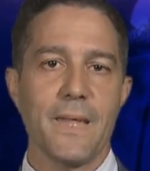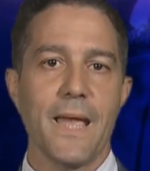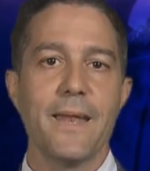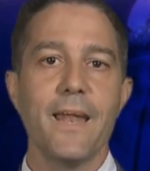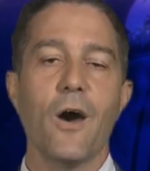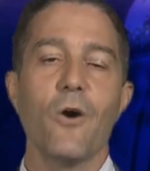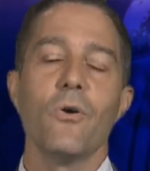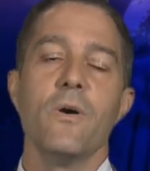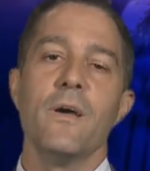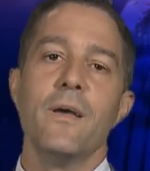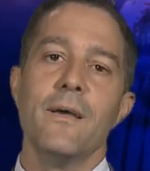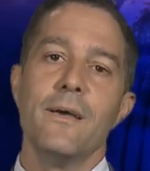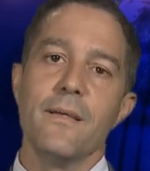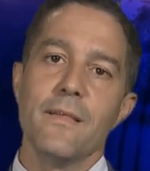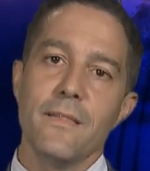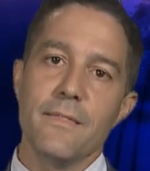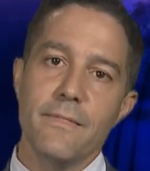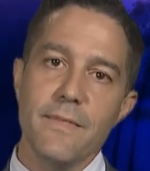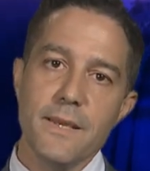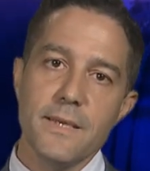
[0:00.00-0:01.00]
Now,
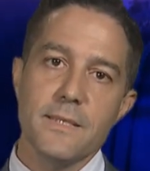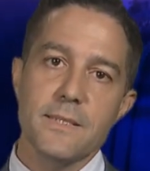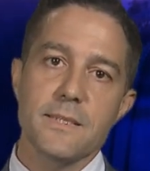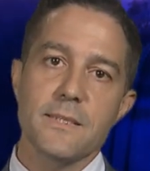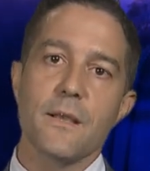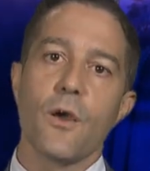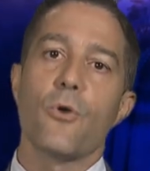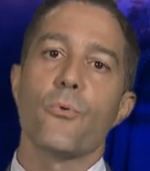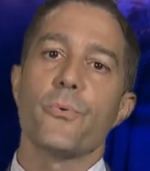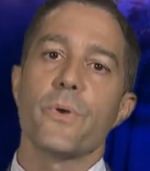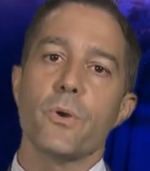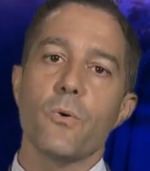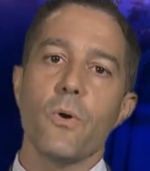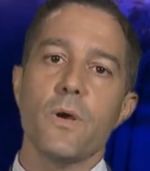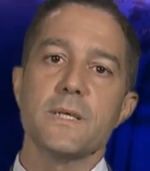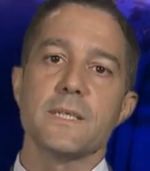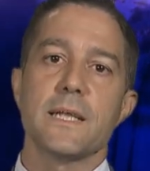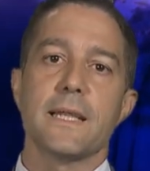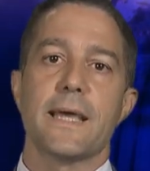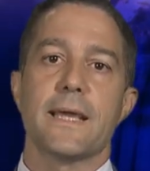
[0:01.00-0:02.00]
this
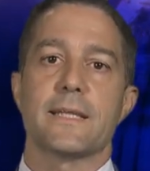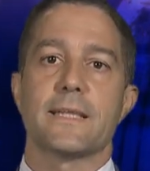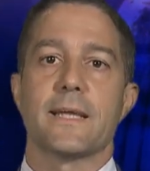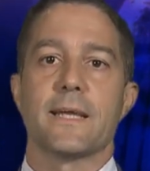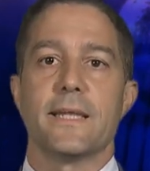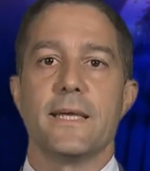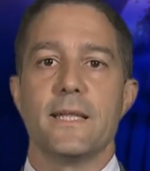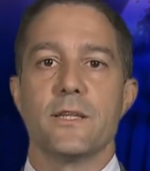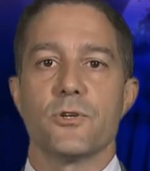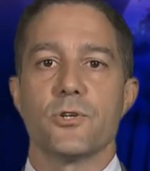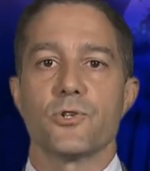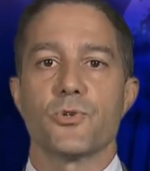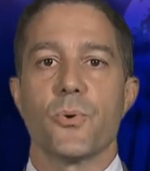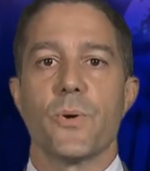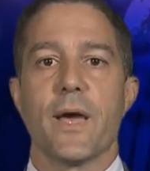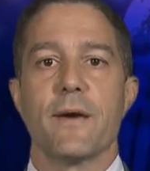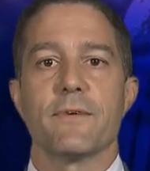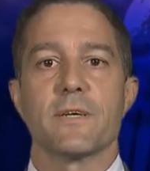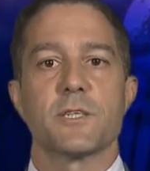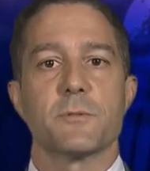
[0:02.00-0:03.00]
requires electing leaders who
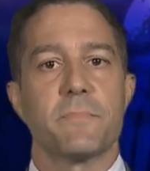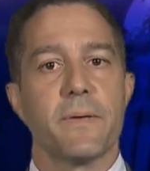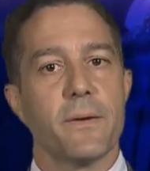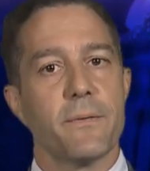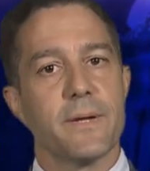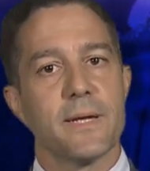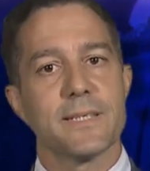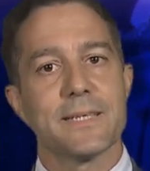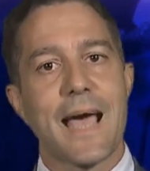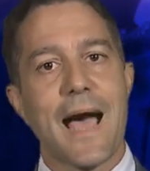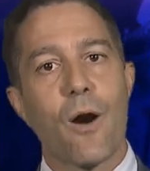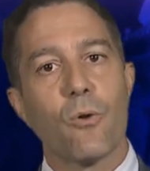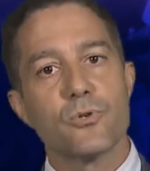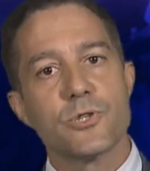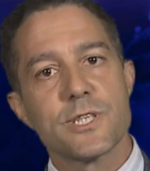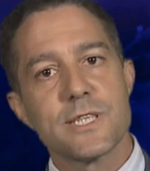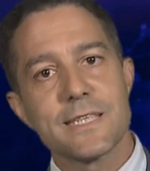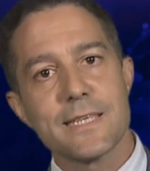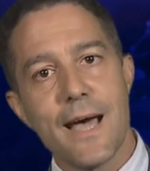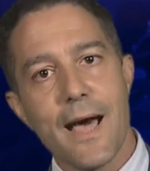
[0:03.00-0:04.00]
have experience
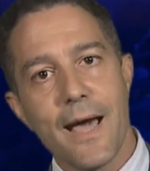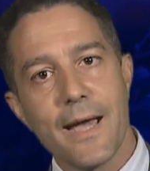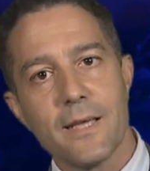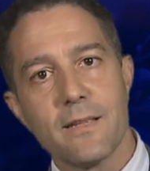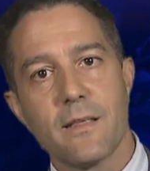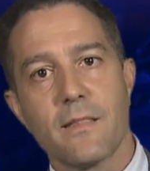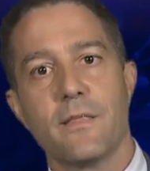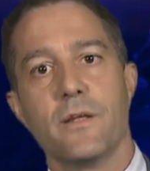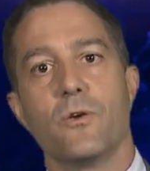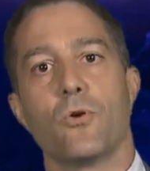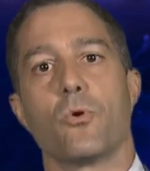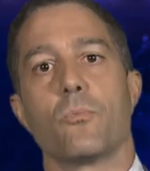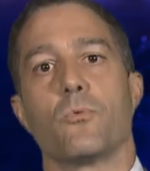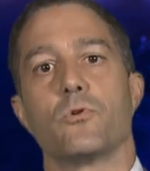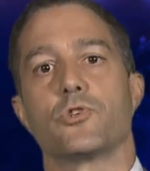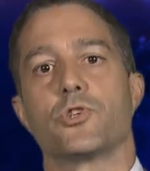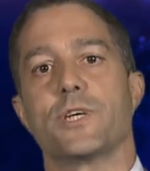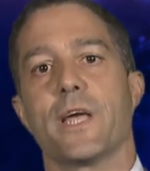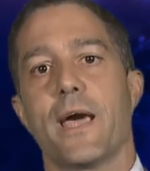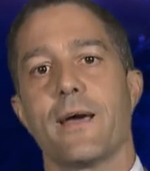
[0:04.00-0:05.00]
outside the
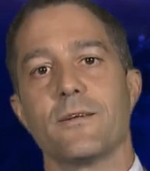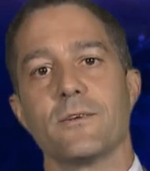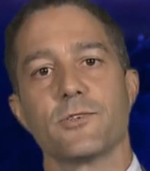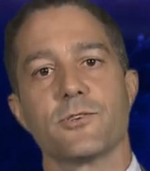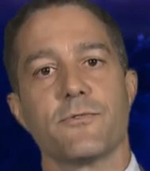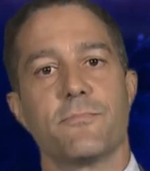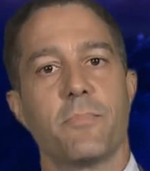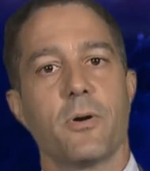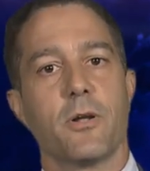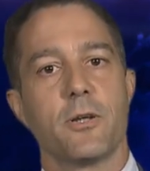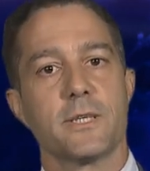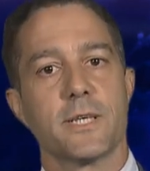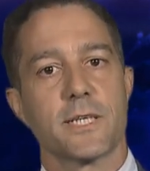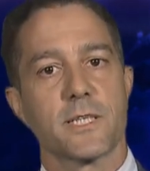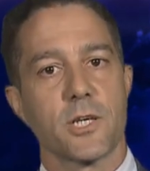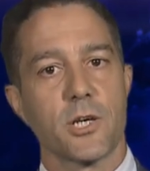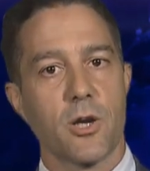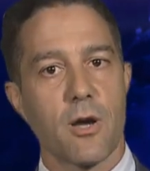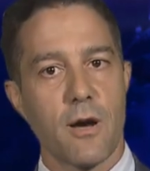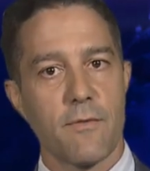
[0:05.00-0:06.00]
normal channels of
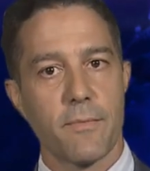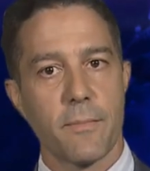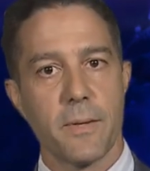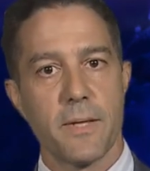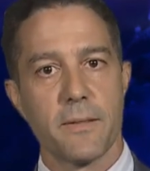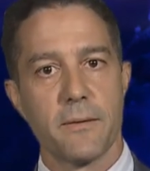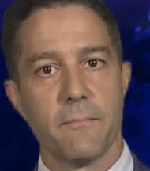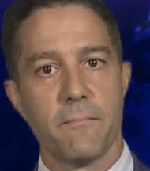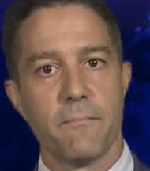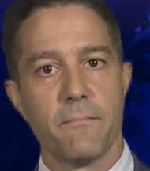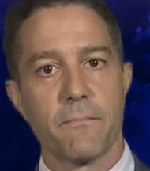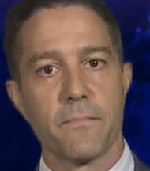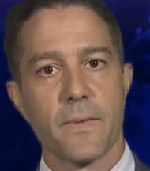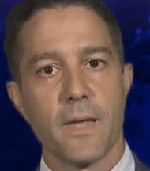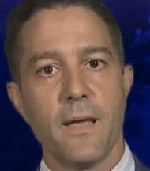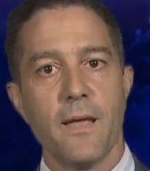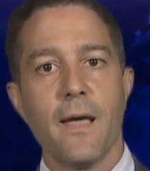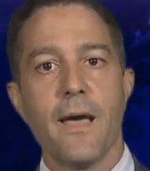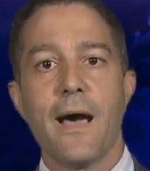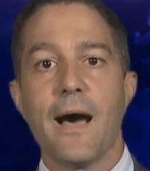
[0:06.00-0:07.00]
politics and government.
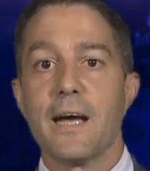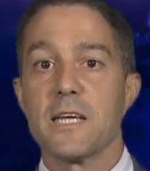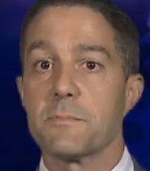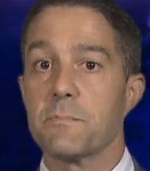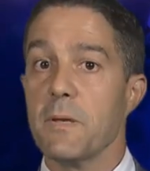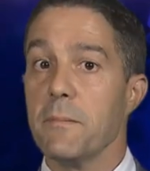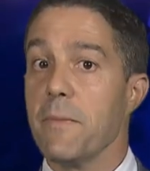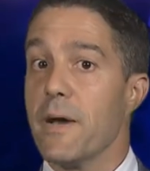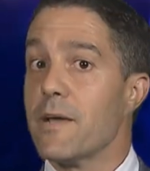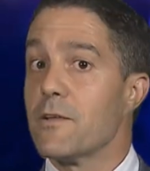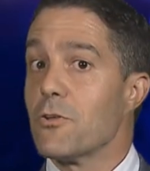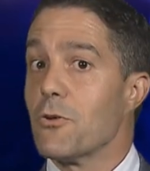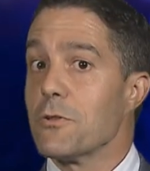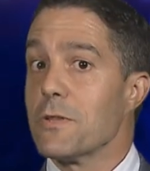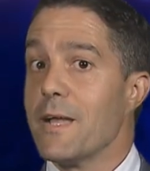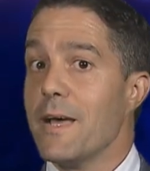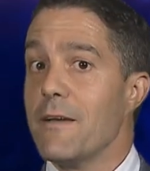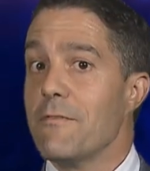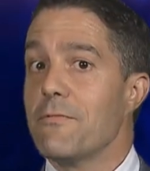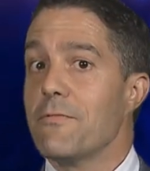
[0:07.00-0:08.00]
I spent my
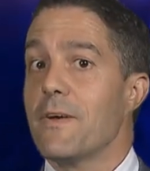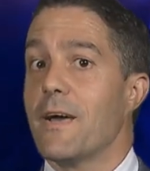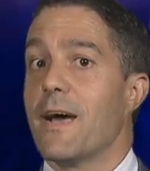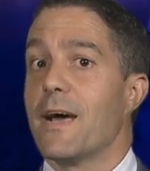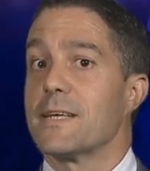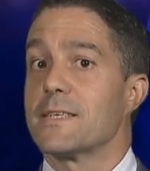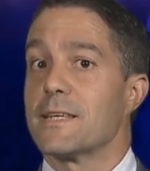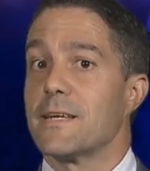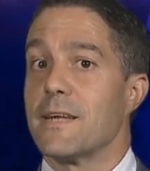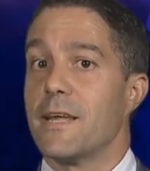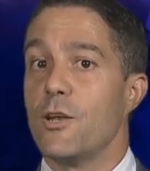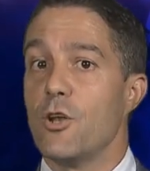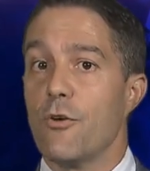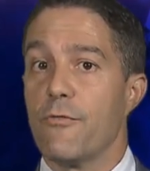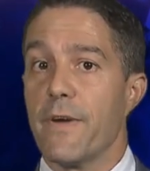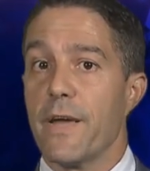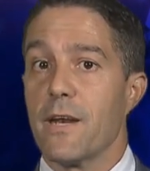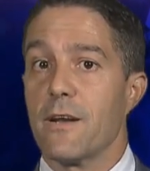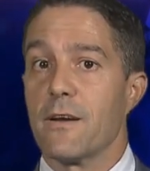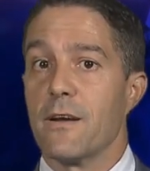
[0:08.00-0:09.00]
adult life as an
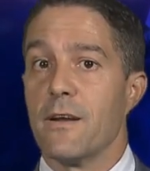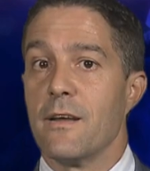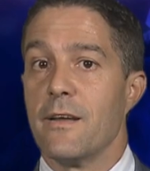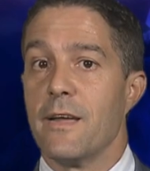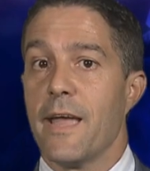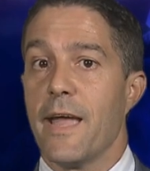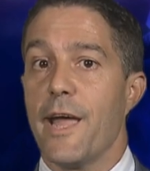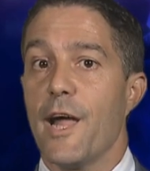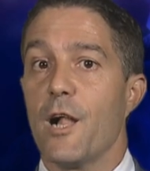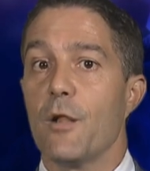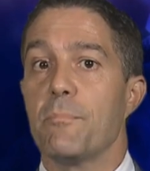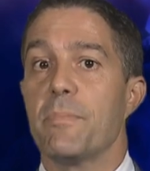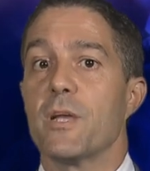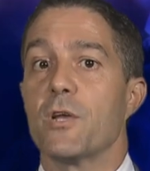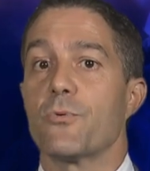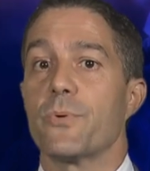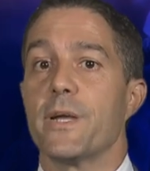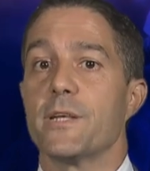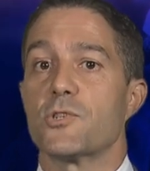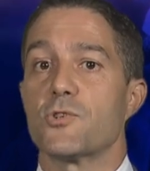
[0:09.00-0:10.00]
innovator, helping
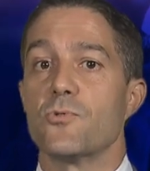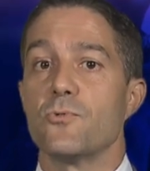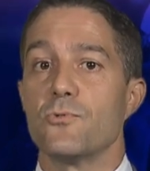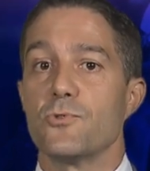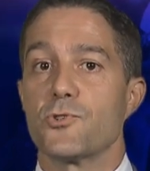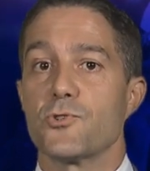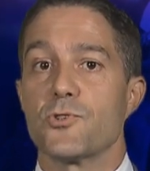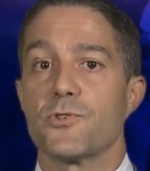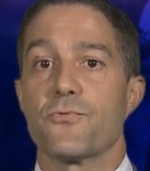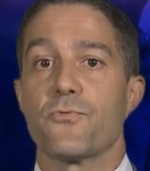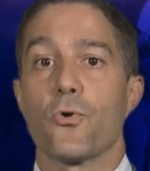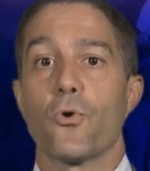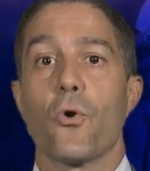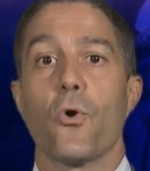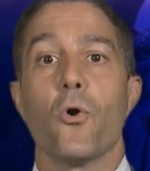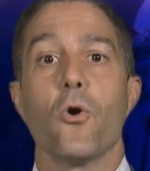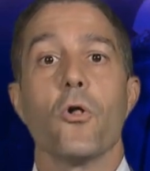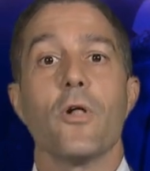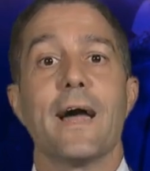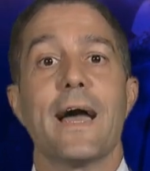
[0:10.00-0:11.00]
create solutions for
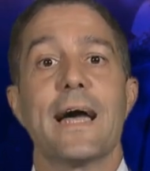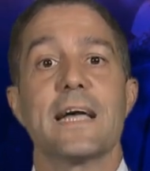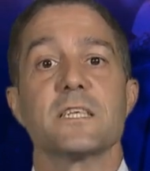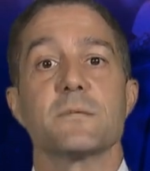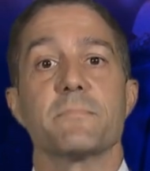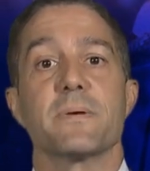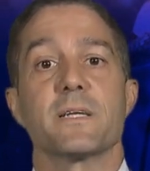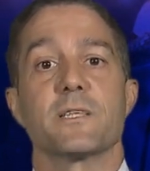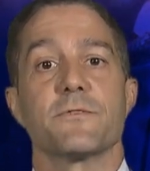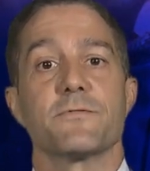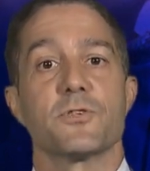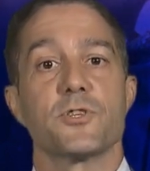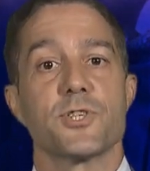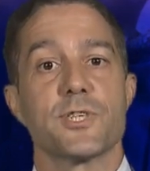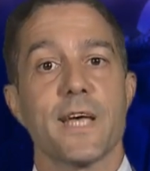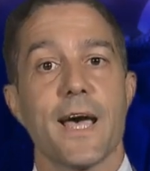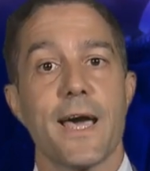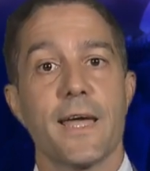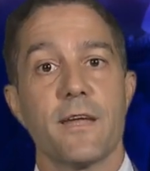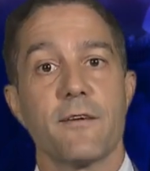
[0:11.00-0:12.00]
all aspects of
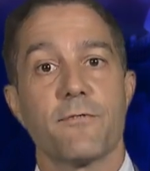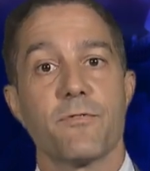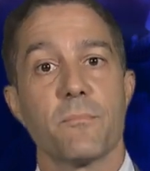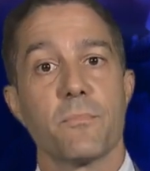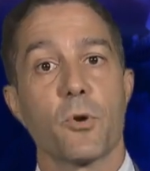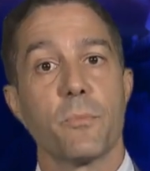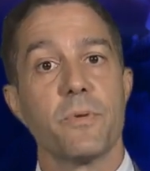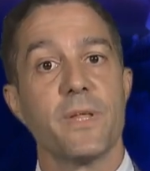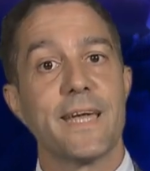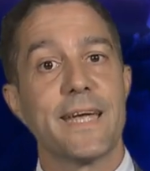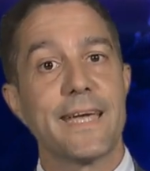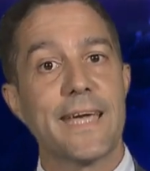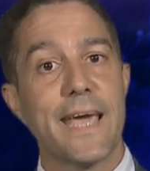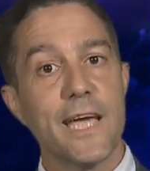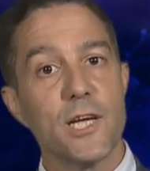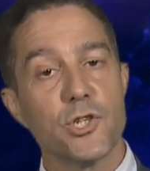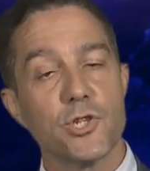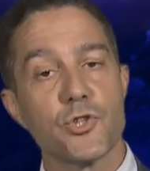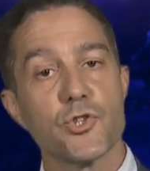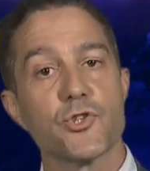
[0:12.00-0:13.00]
society, from
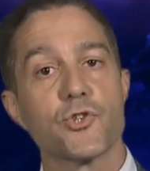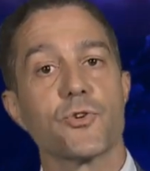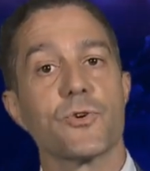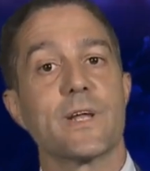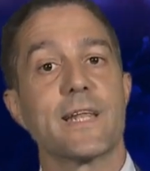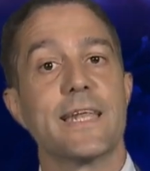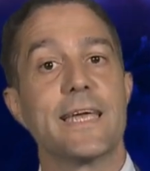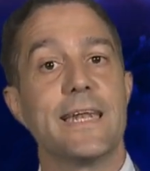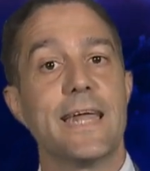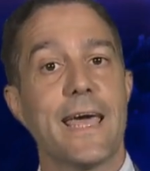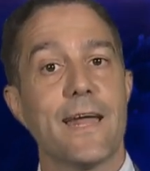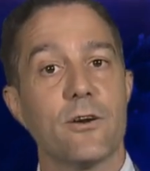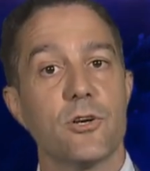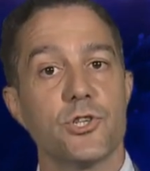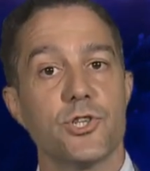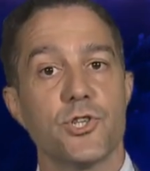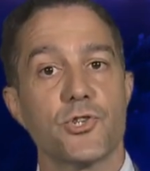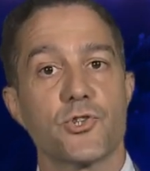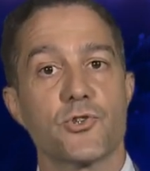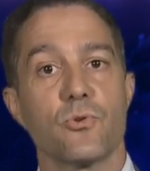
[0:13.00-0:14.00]
communications to clean
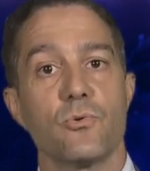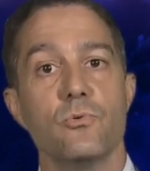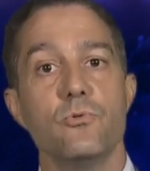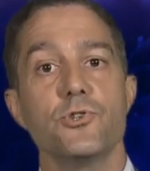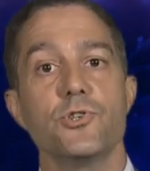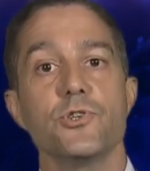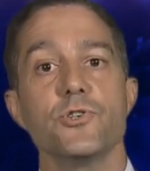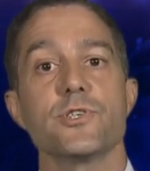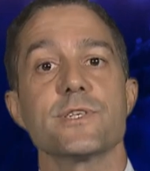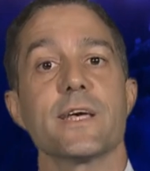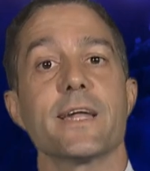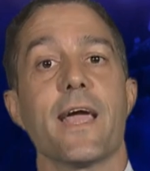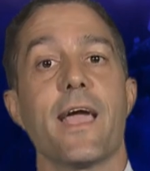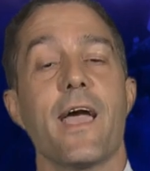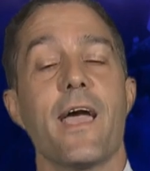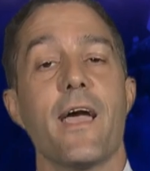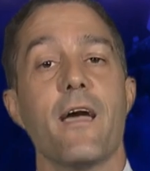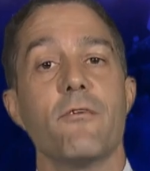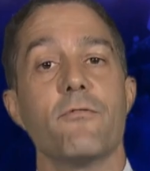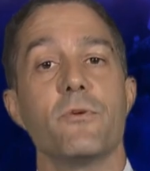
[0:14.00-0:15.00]
energy, solutions that
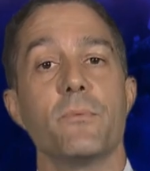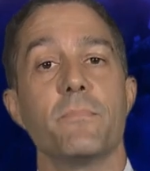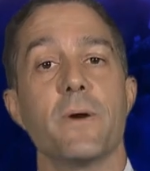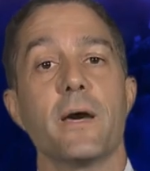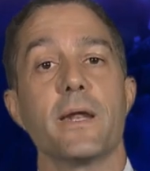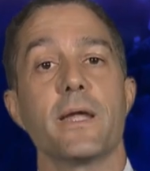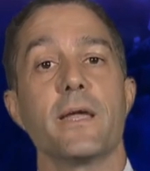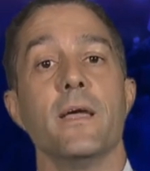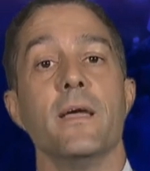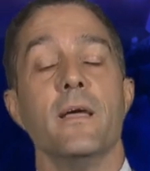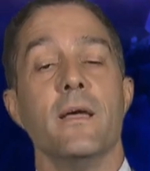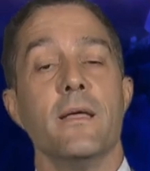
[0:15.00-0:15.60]
everybody,